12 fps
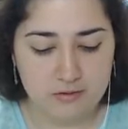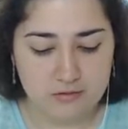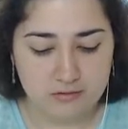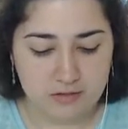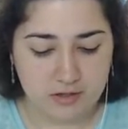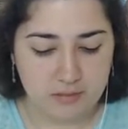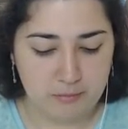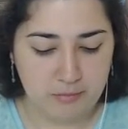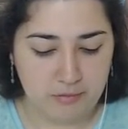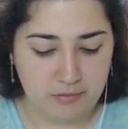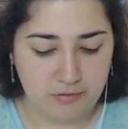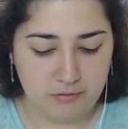Dragon
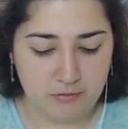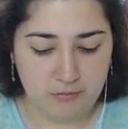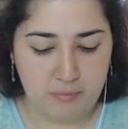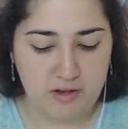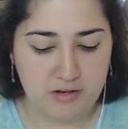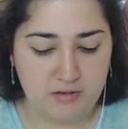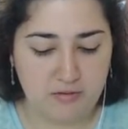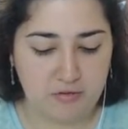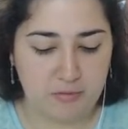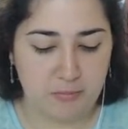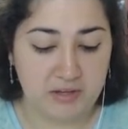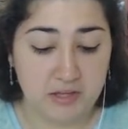Pulse. We may have to use
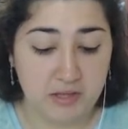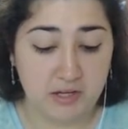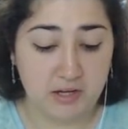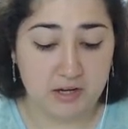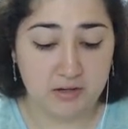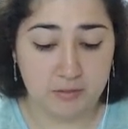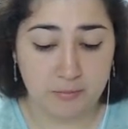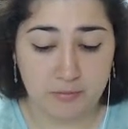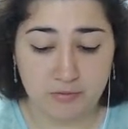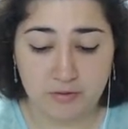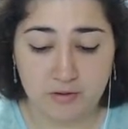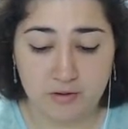some healing
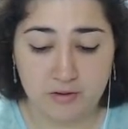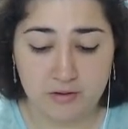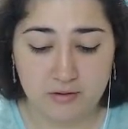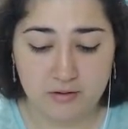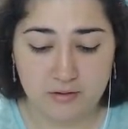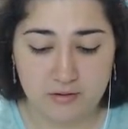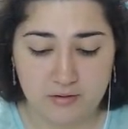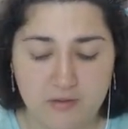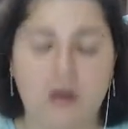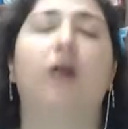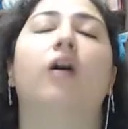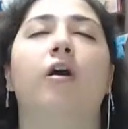items.
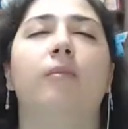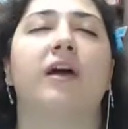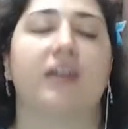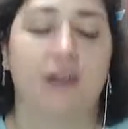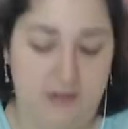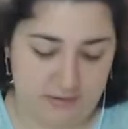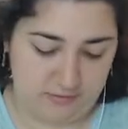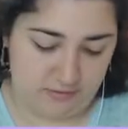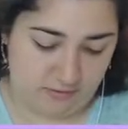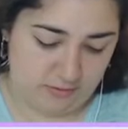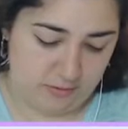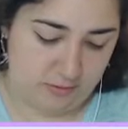Oh my god, this
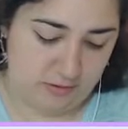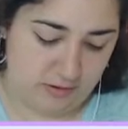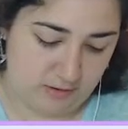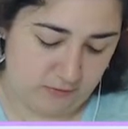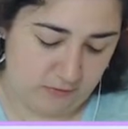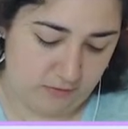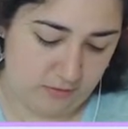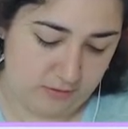is going to be awful.